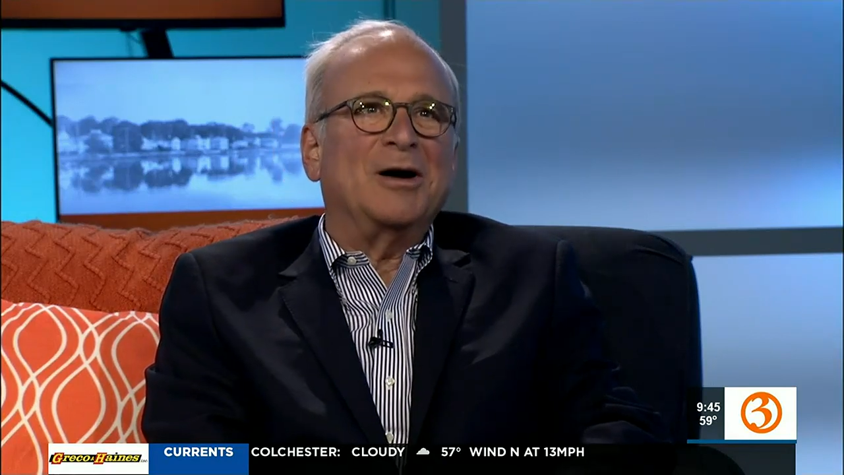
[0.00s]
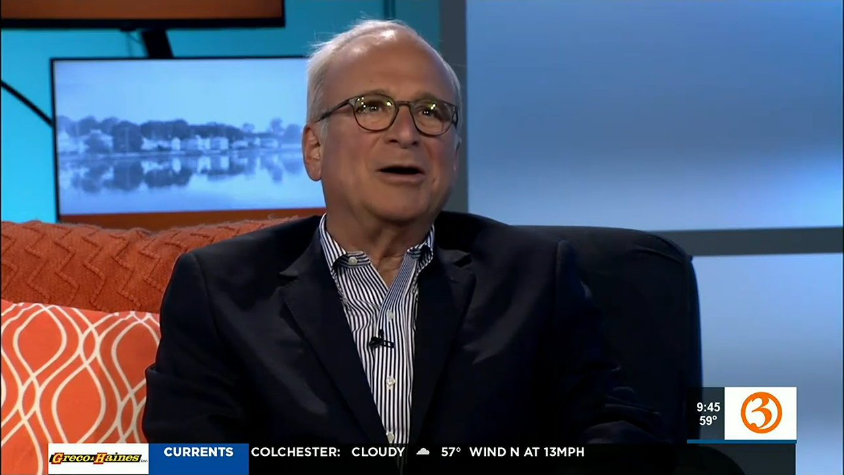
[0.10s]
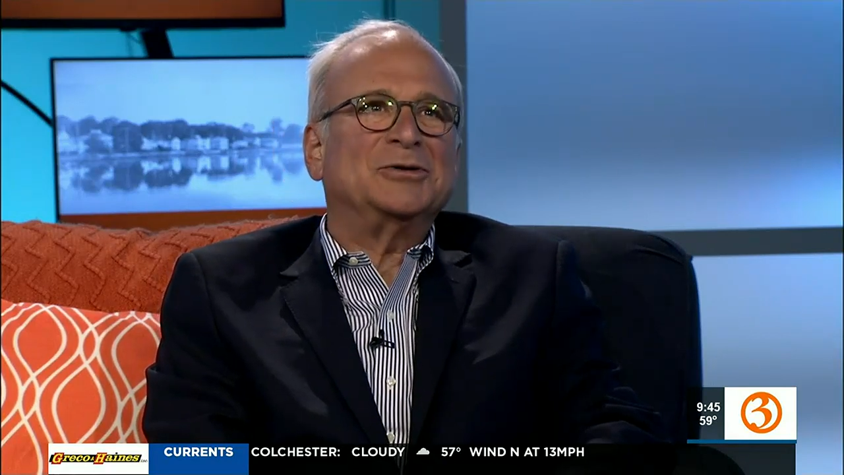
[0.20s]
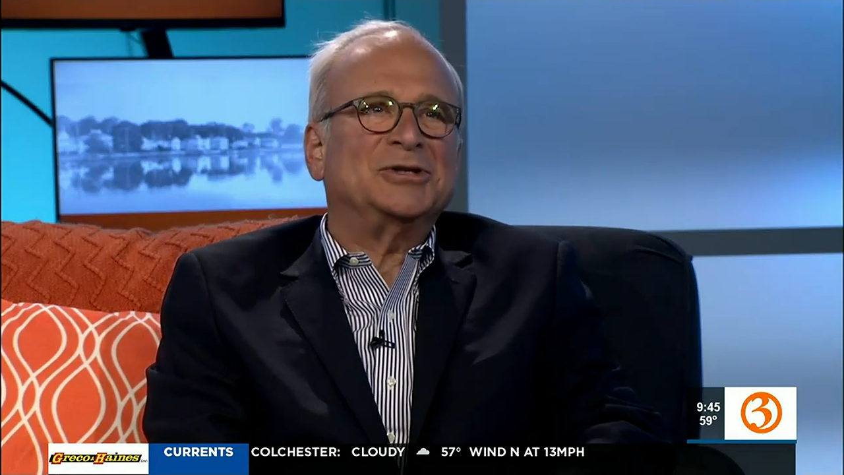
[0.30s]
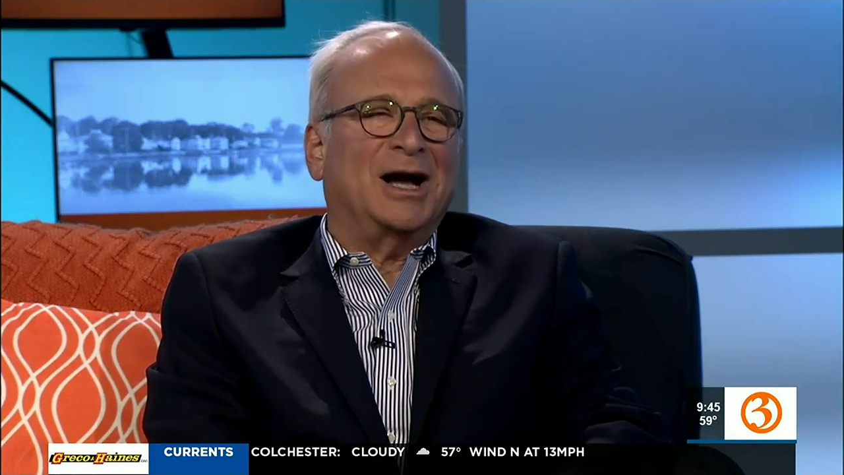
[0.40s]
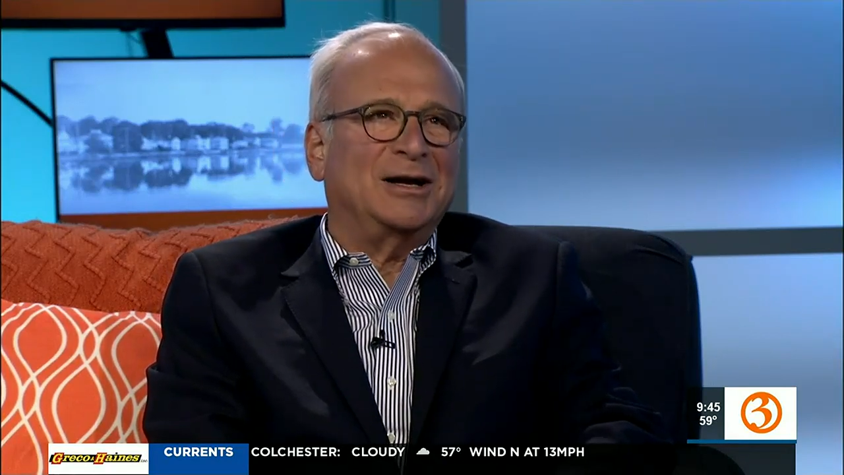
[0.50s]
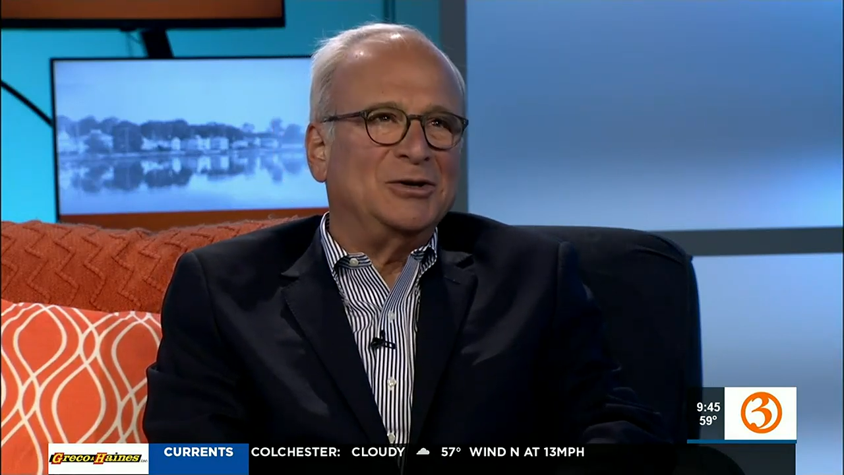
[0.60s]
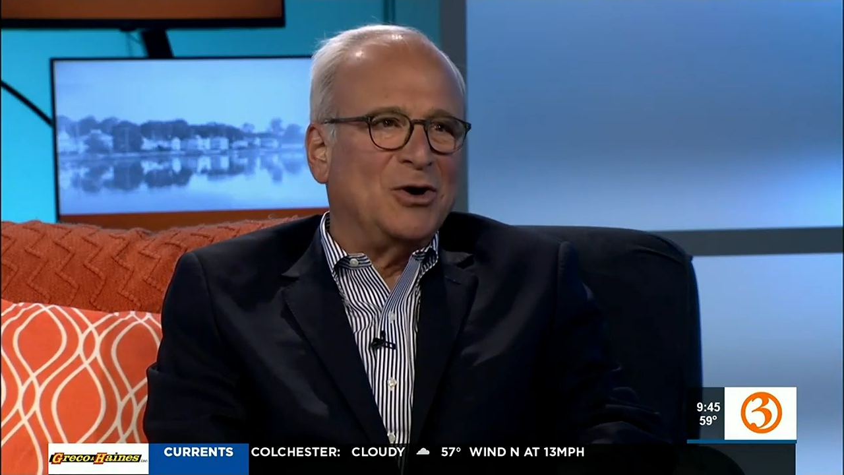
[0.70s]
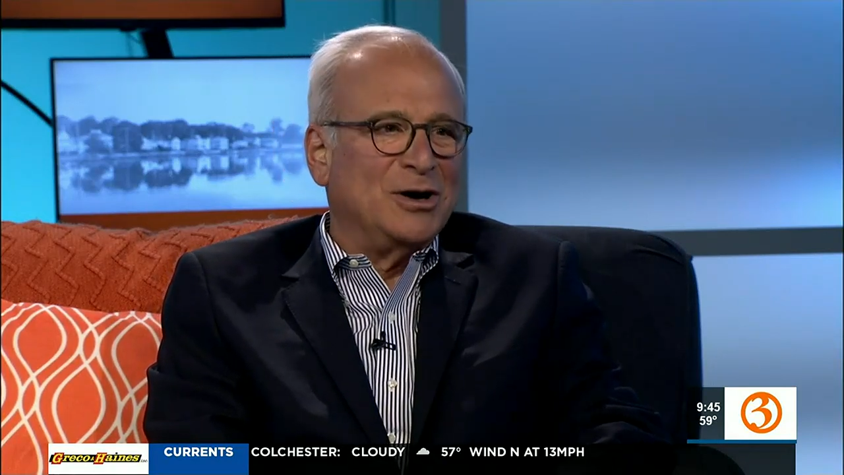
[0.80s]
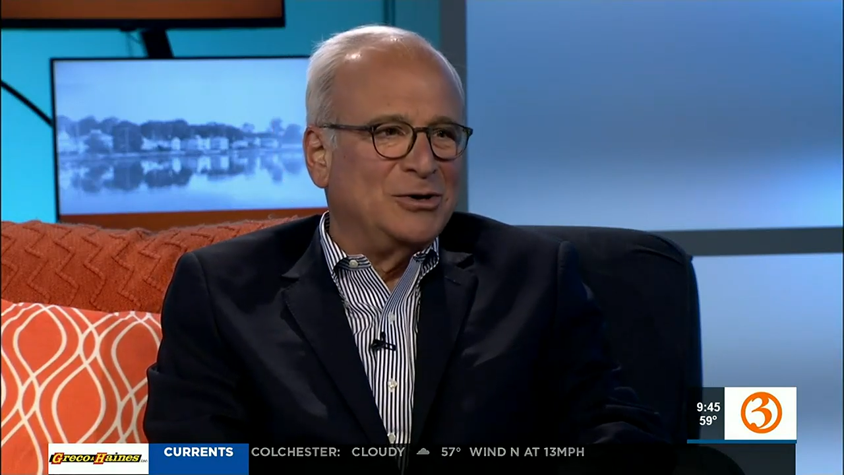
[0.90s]
Our
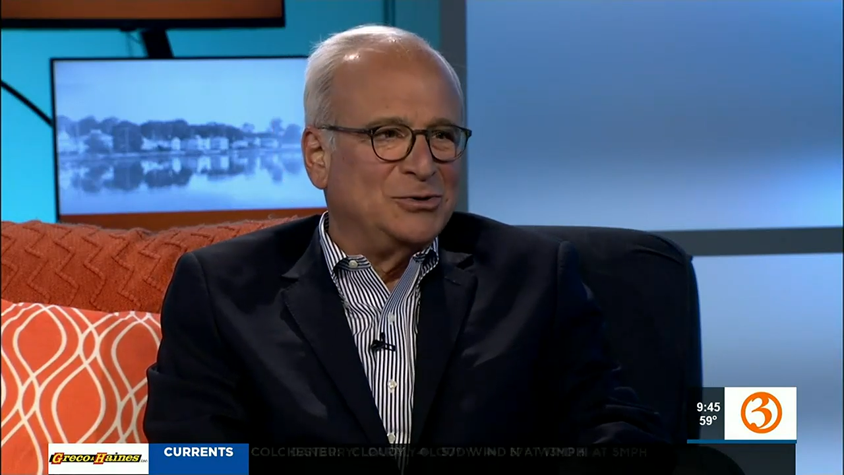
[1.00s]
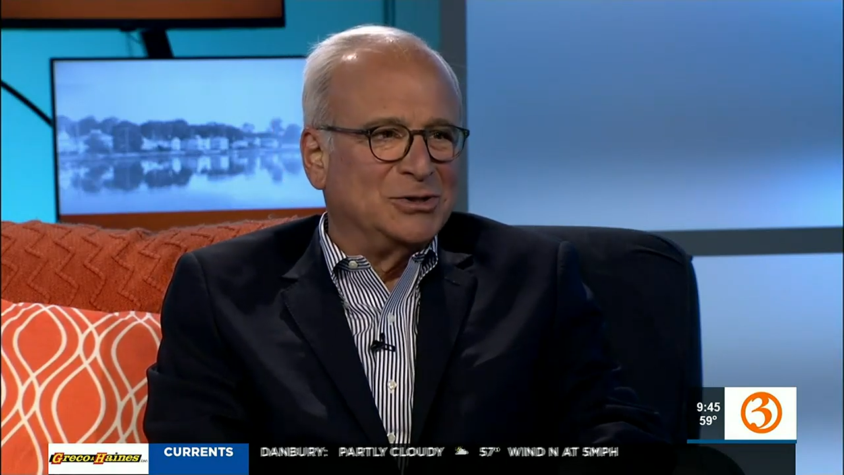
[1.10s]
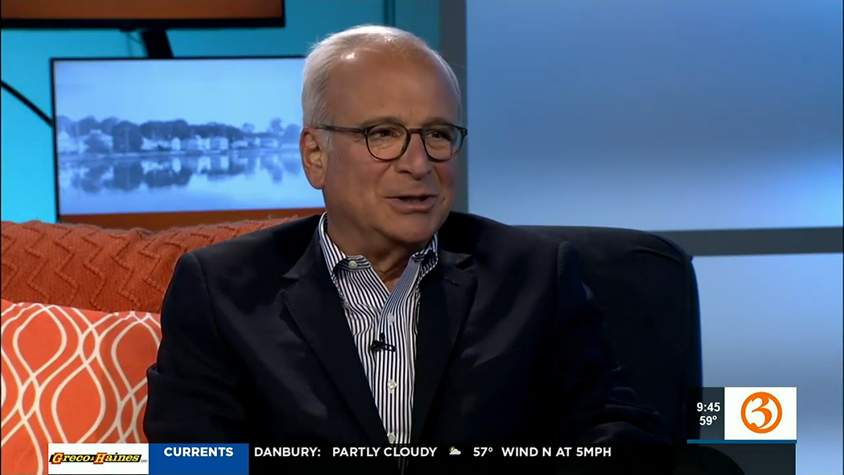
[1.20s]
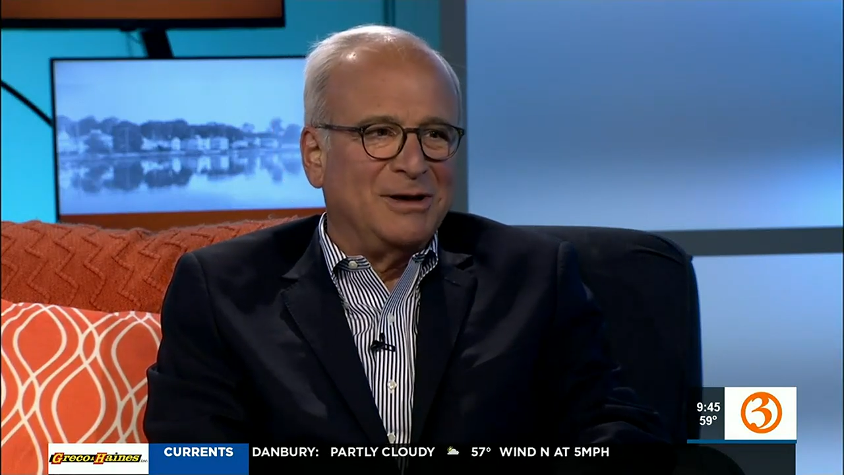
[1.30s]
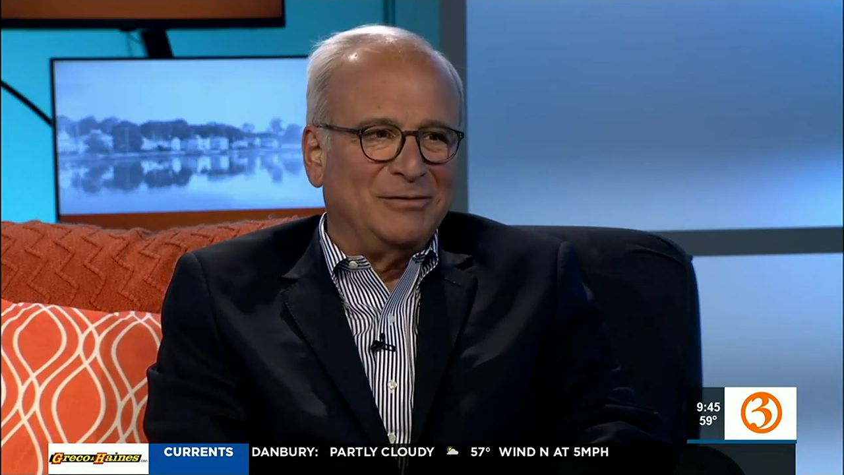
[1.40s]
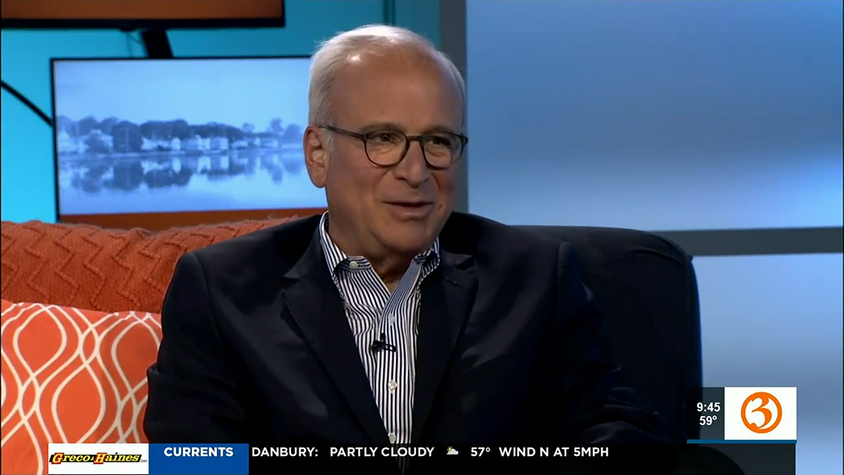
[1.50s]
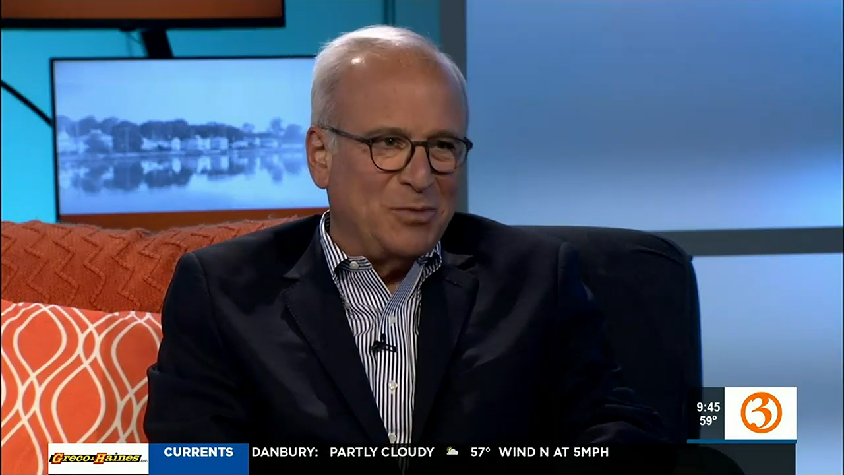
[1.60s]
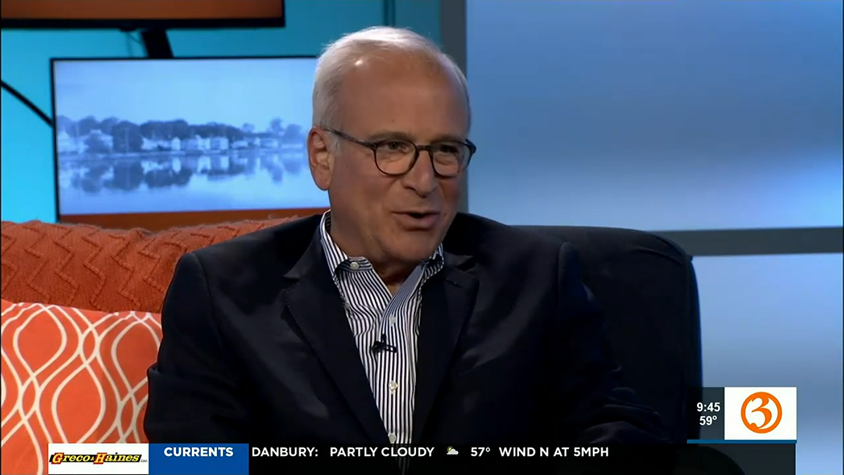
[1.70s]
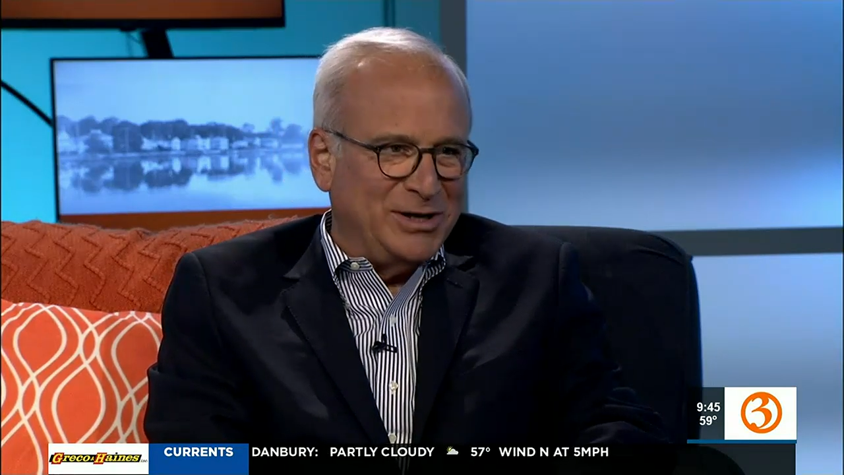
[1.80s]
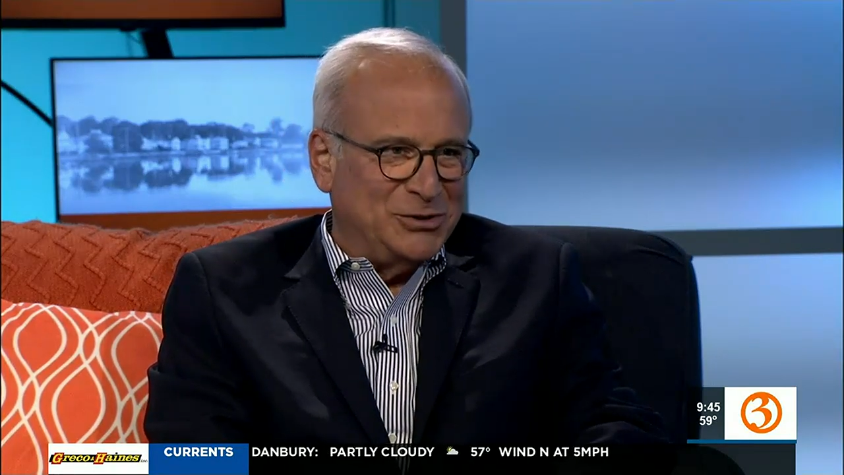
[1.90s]
second dog, who's a
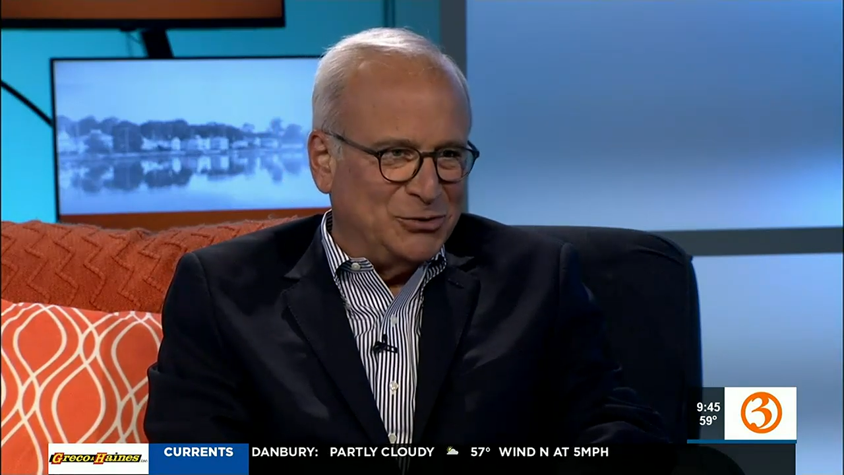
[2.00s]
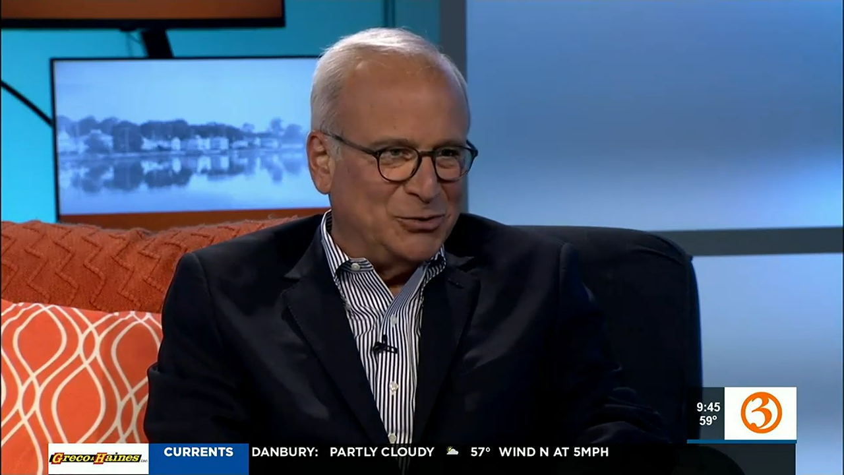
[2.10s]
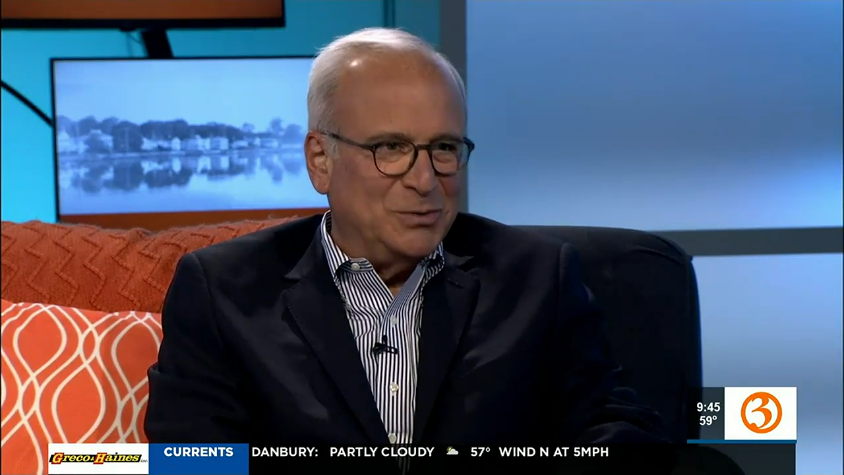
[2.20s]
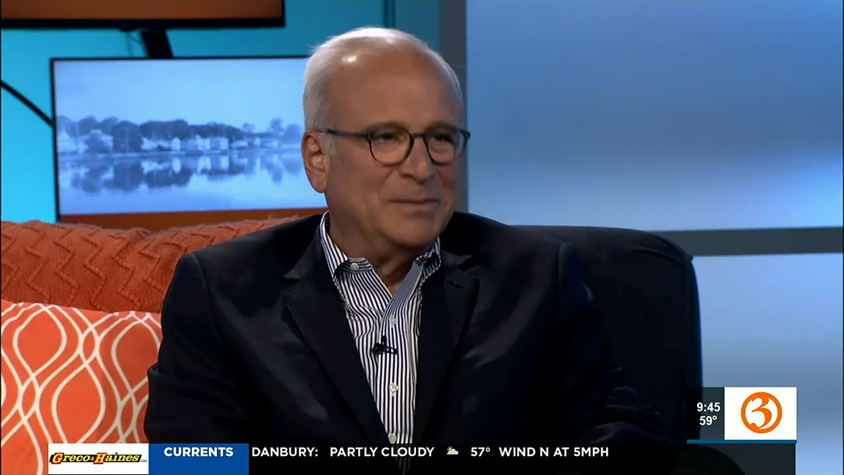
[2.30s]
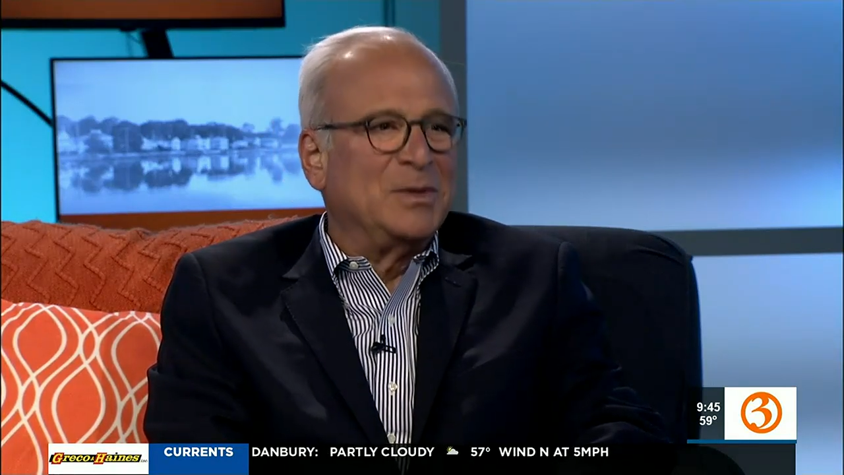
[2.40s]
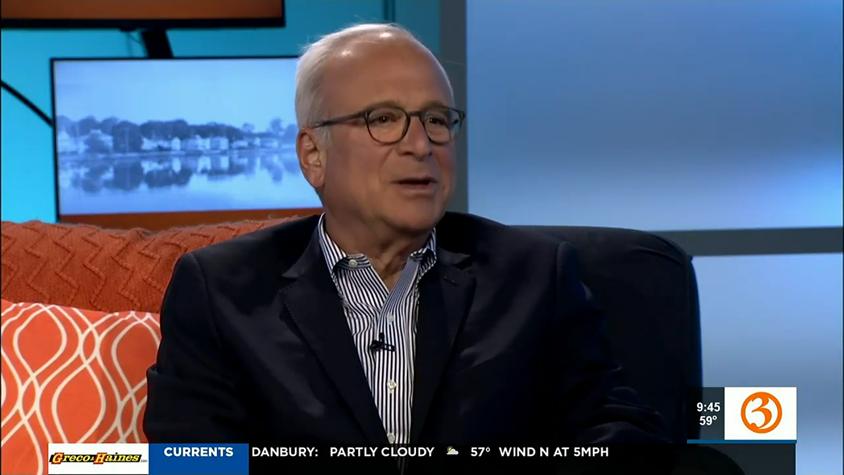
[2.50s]
lovely boy too.